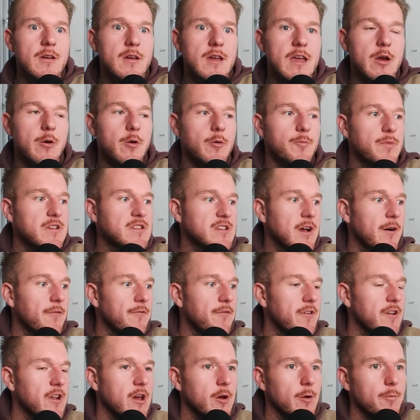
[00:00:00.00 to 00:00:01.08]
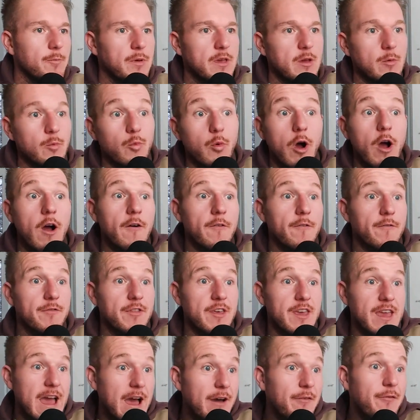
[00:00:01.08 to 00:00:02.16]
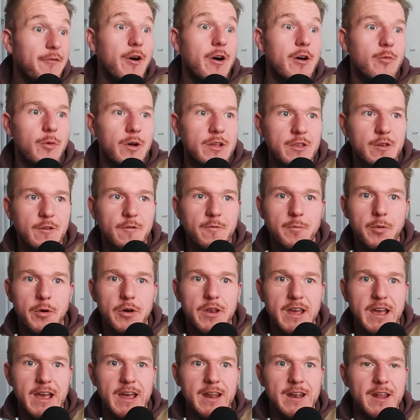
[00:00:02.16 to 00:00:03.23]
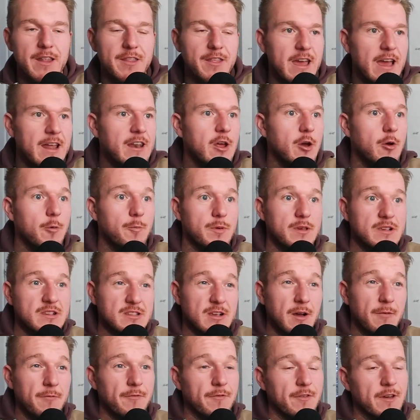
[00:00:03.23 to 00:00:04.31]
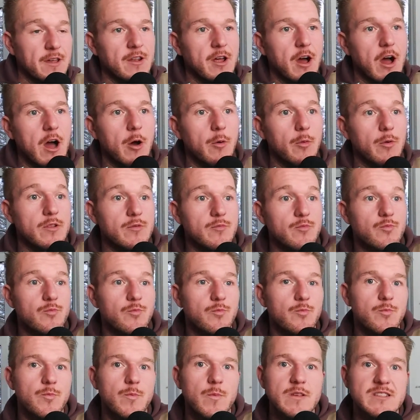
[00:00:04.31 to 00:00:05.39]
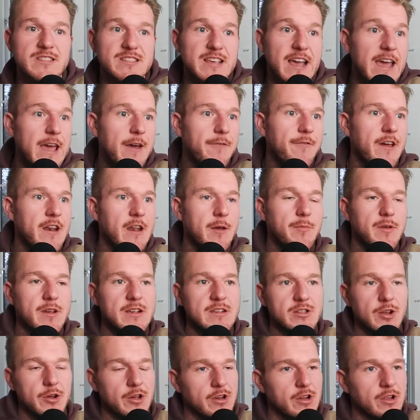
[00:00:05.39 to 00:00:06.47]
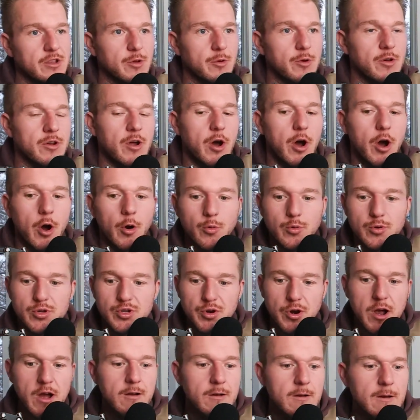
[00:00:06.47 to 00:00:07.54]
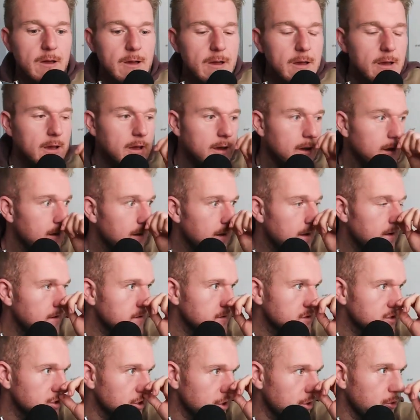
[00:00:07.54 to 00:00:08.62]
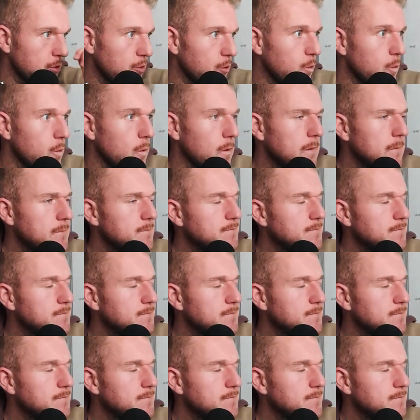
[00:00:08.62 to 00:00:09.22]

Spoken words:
It would be something that would be worth the effort when you've put it in at the end. It would be something that I would say if anybody's looking at doing an ultra to